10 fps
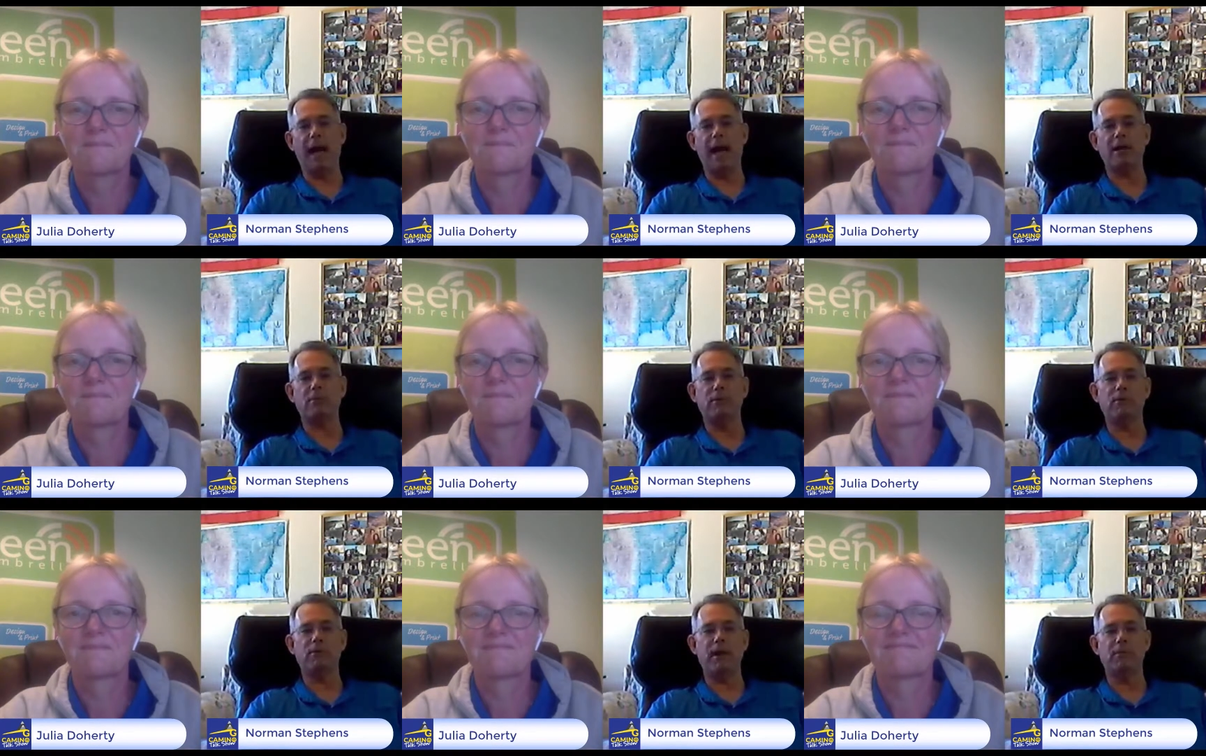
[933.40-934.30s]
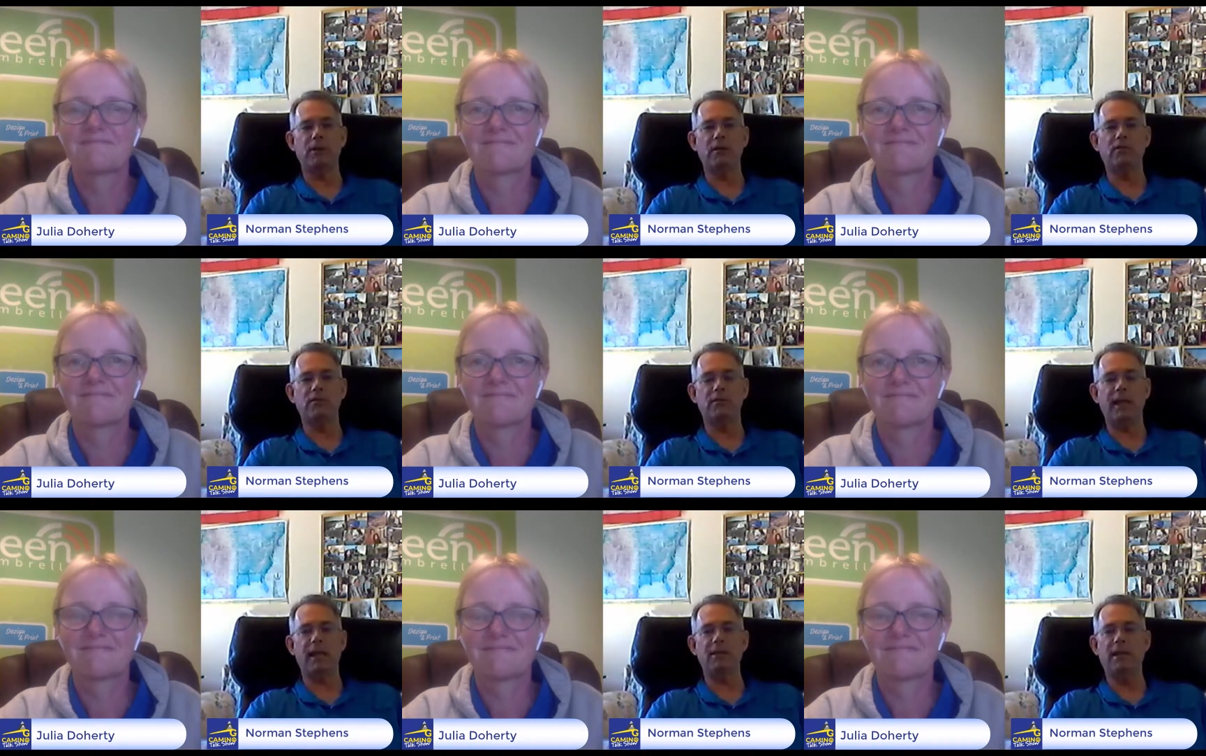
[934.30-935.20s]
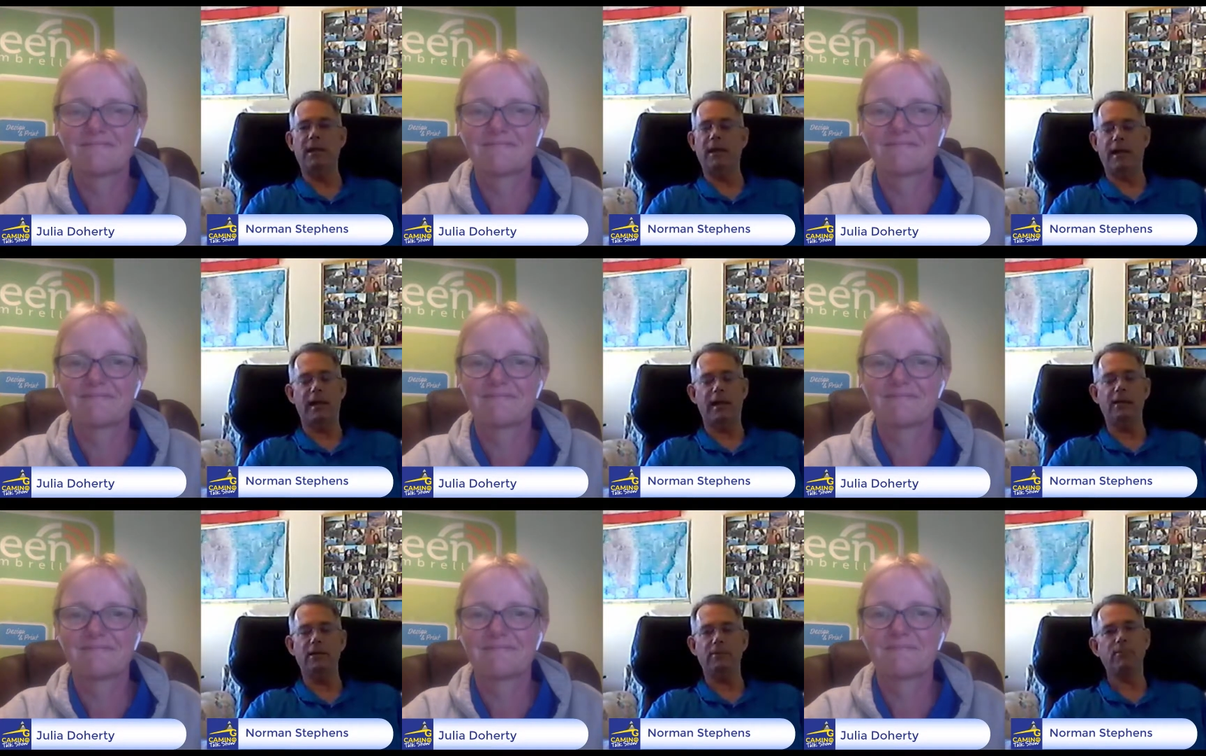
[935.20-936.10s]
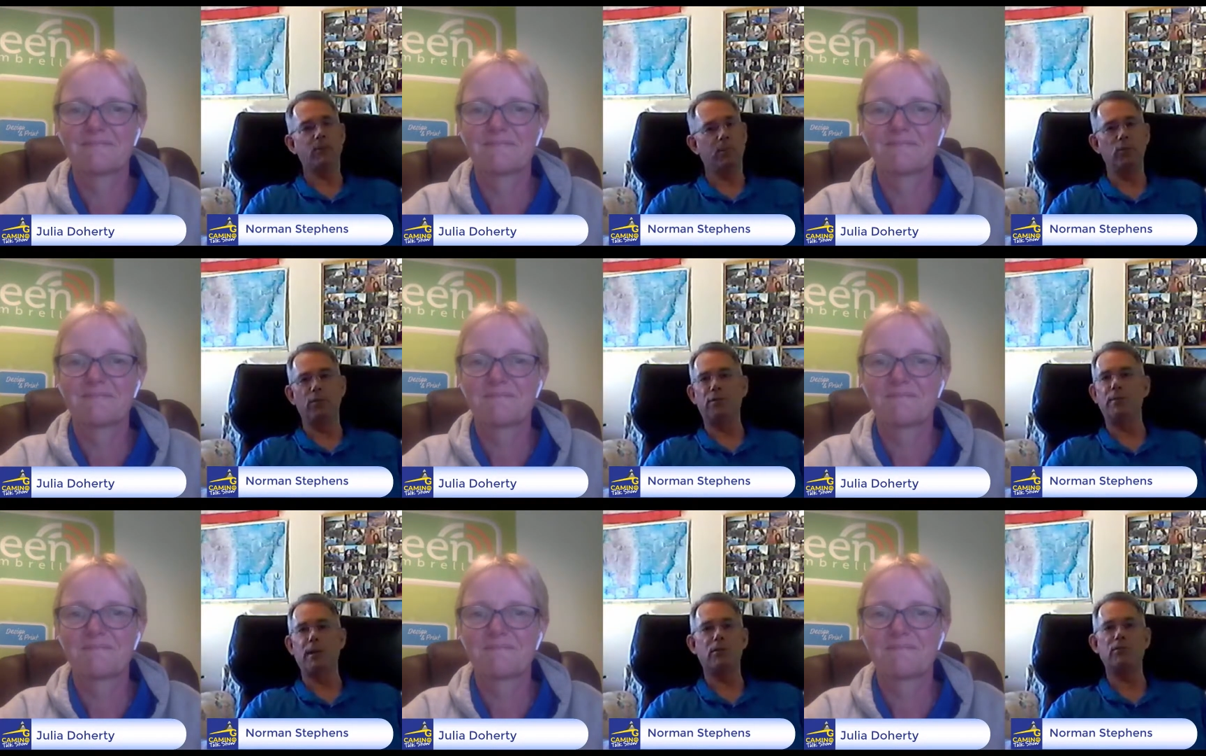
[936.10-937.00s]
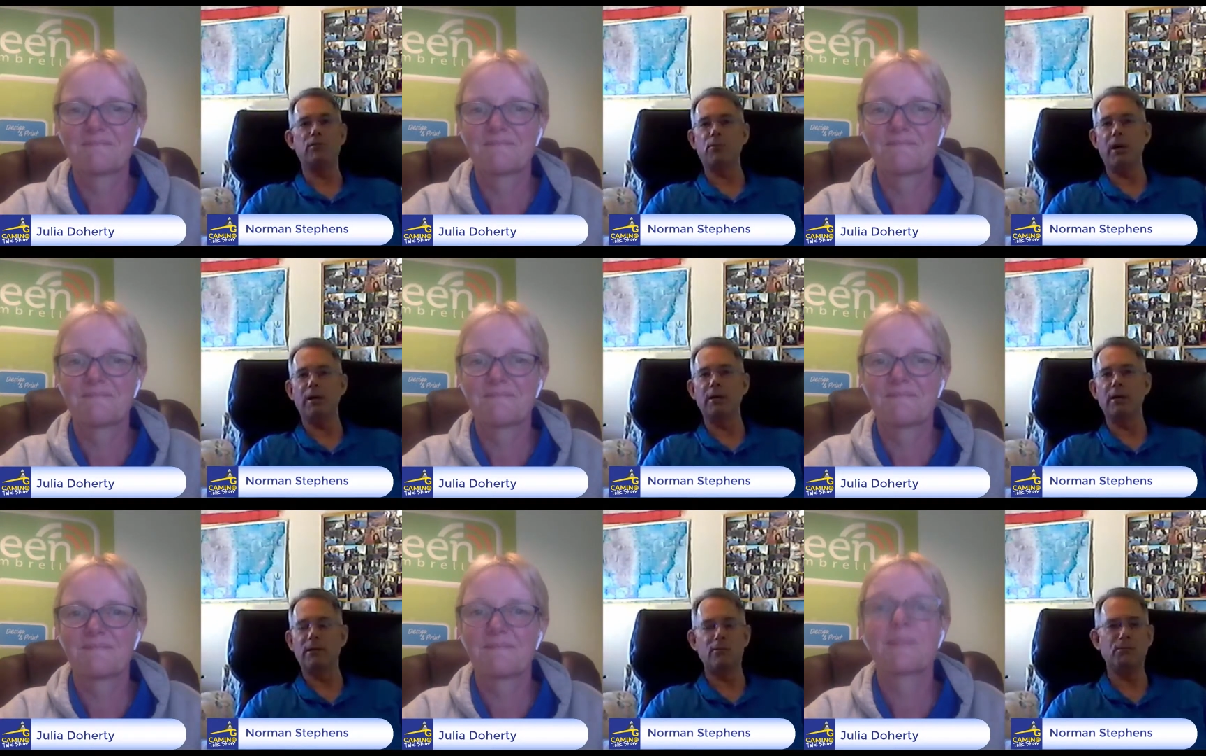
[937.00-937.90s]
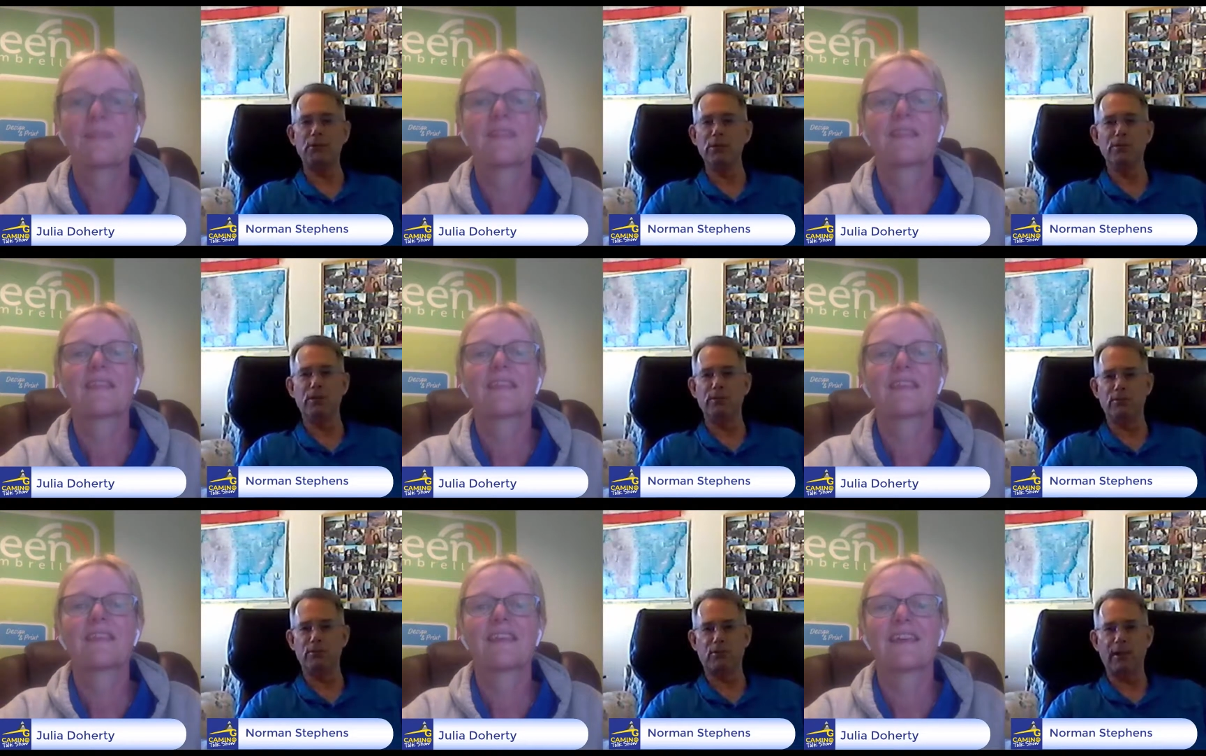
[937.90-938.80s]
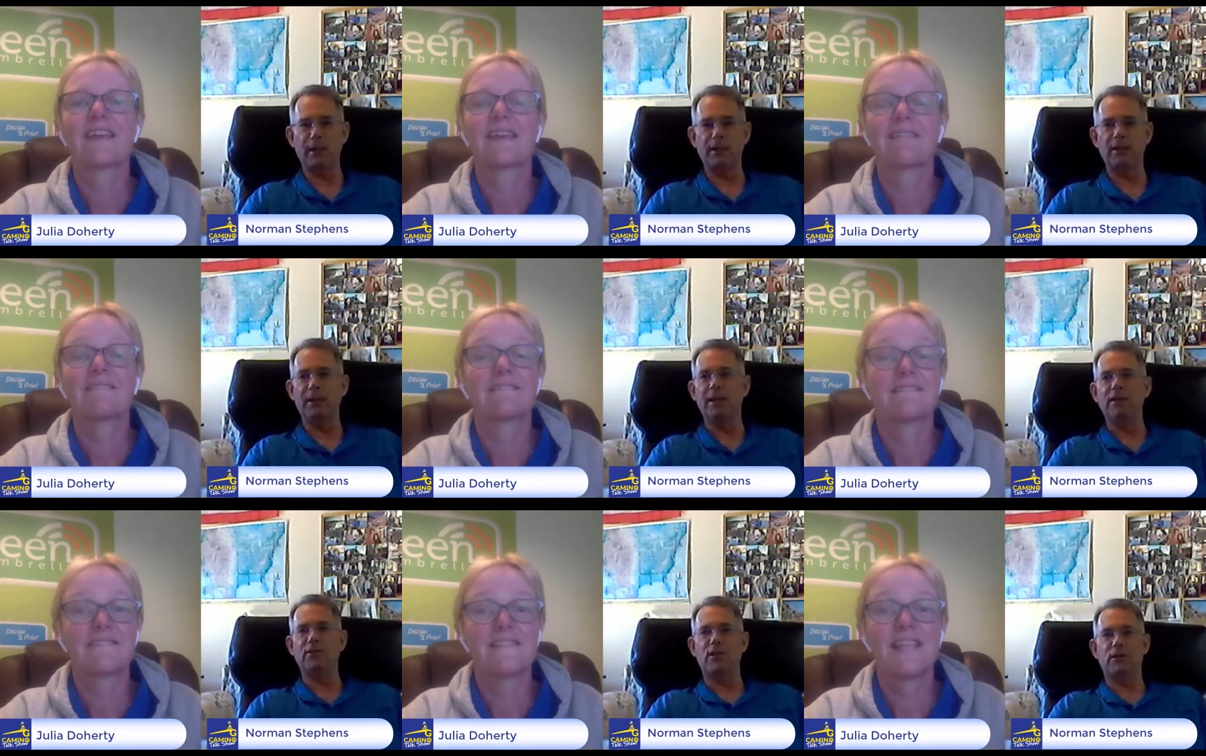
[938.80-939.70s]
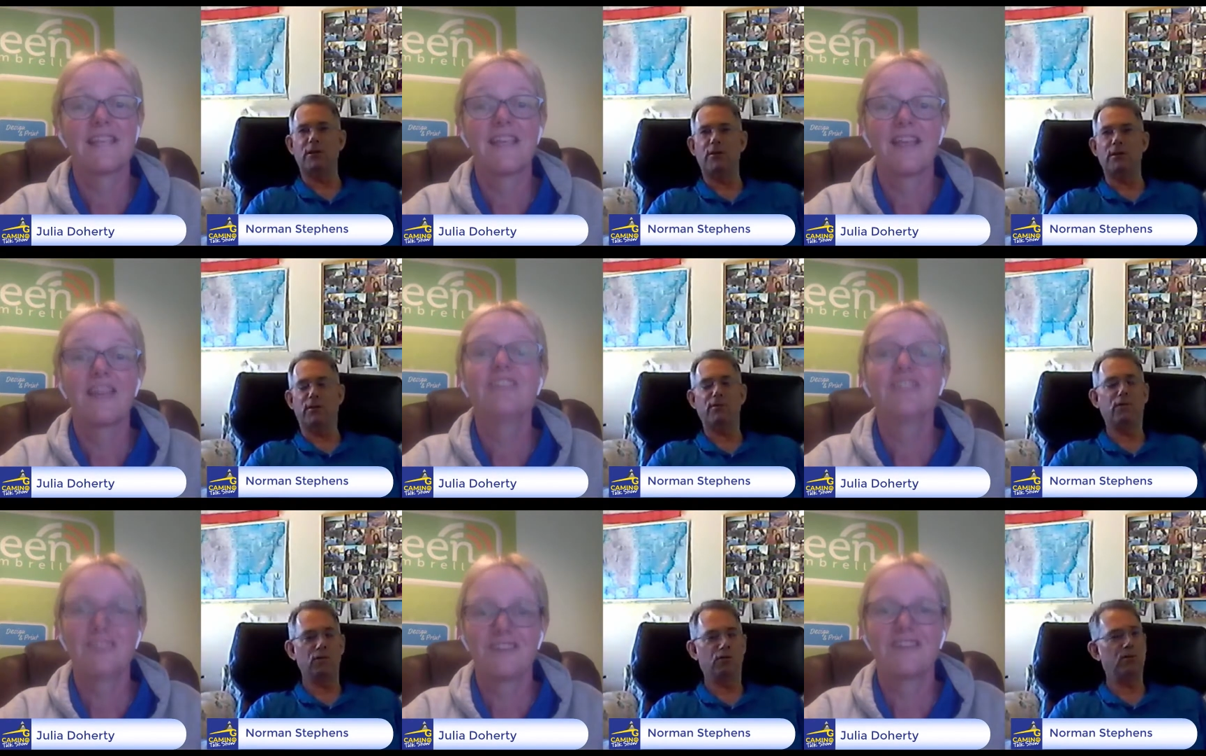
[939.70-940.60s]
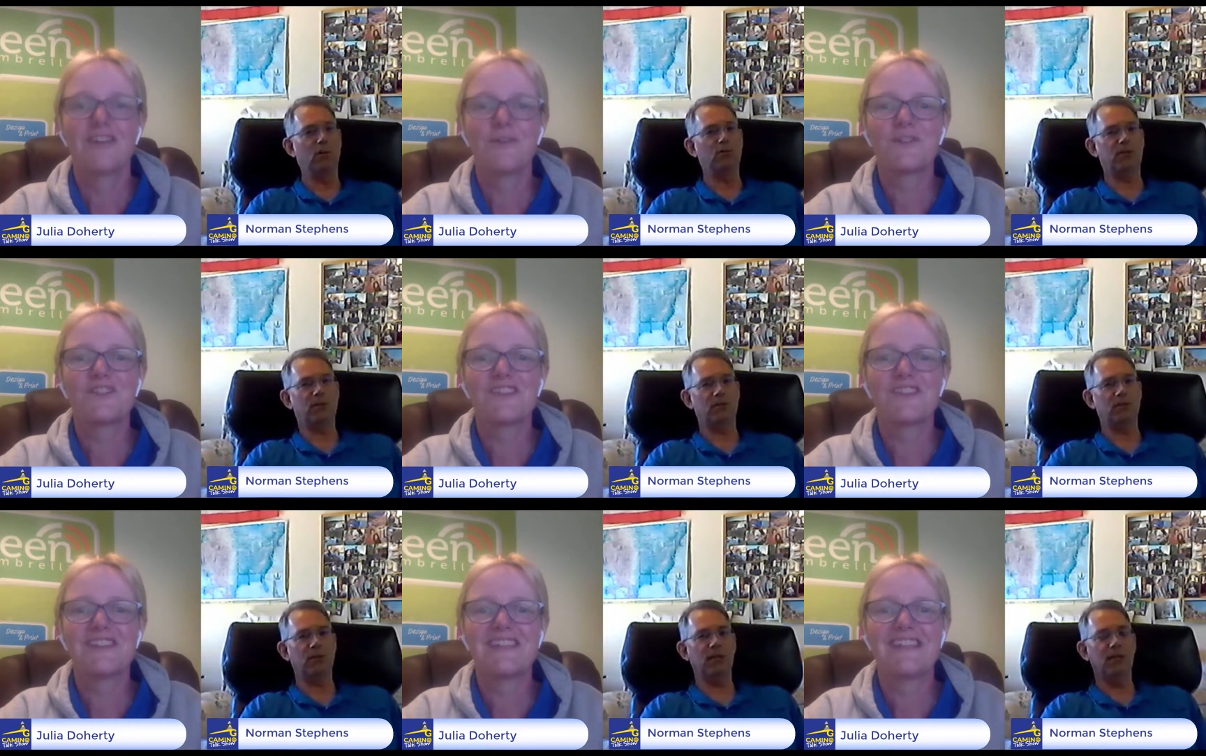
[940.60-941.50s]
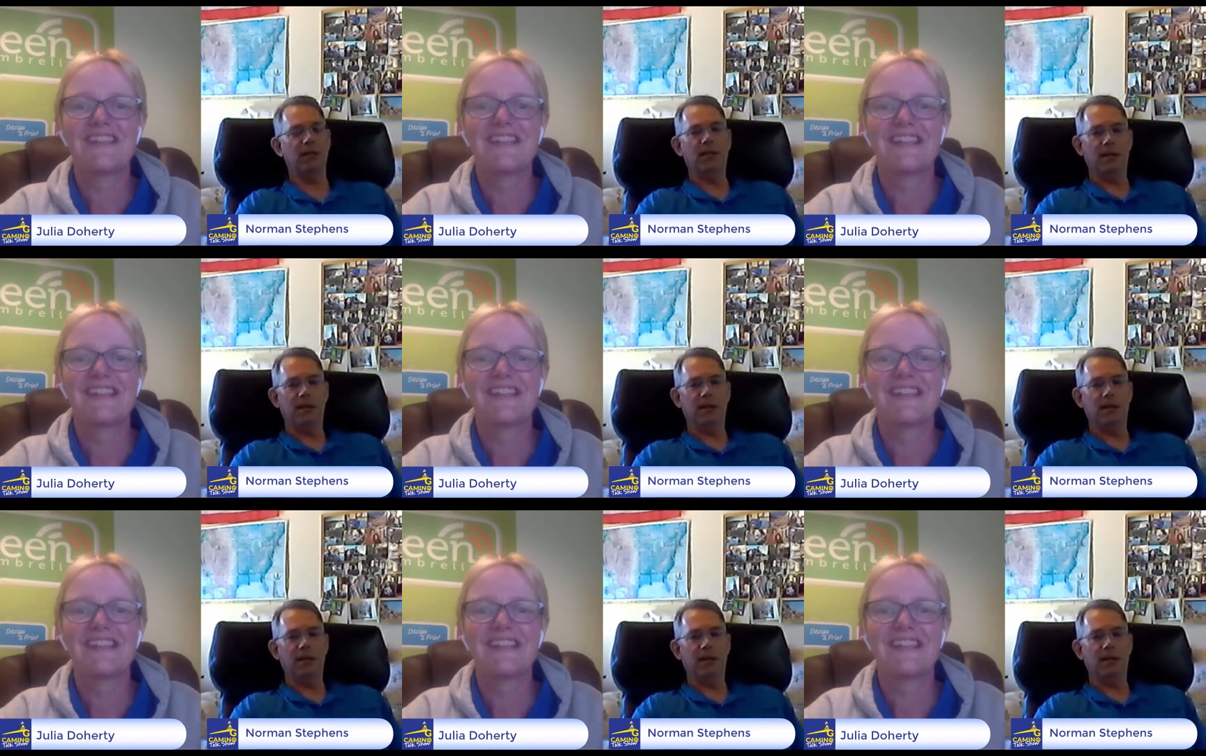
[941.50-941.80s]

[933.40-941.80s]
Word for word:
Speaker 1: packed, but found a place to stand, and the Bota Fumero swung. And it was beautiful. It was great. So if at first you Go don't on a Sunday.